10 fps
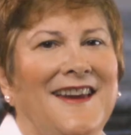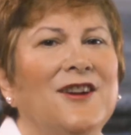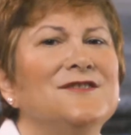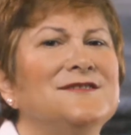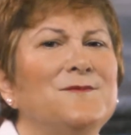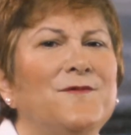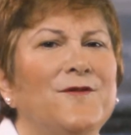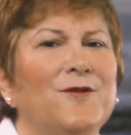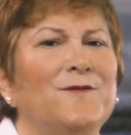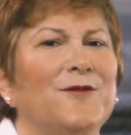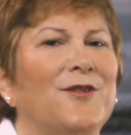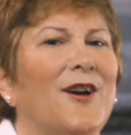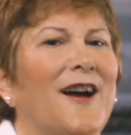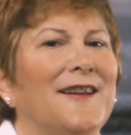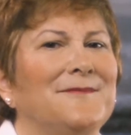Here's some food for
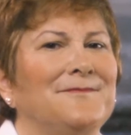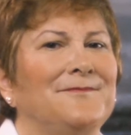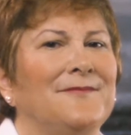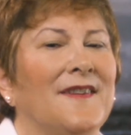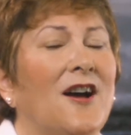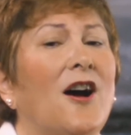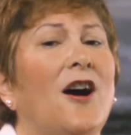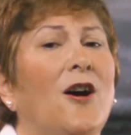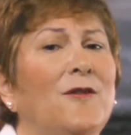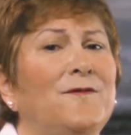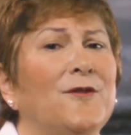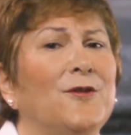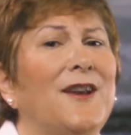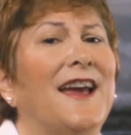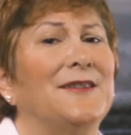thought. All
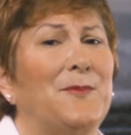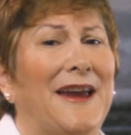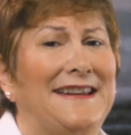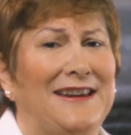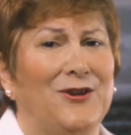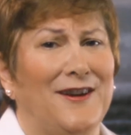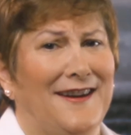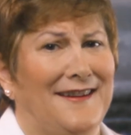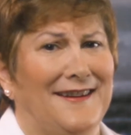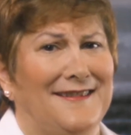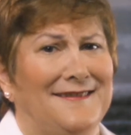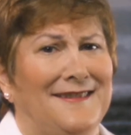food has bacteria in it.